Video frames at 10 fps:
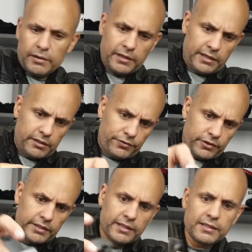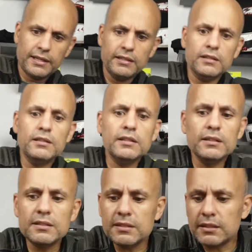And for that I need
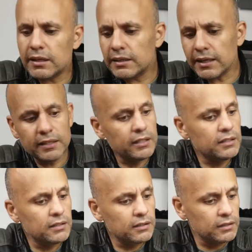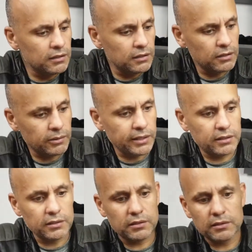this, and I need, where
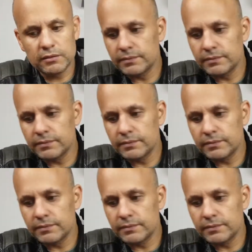it is?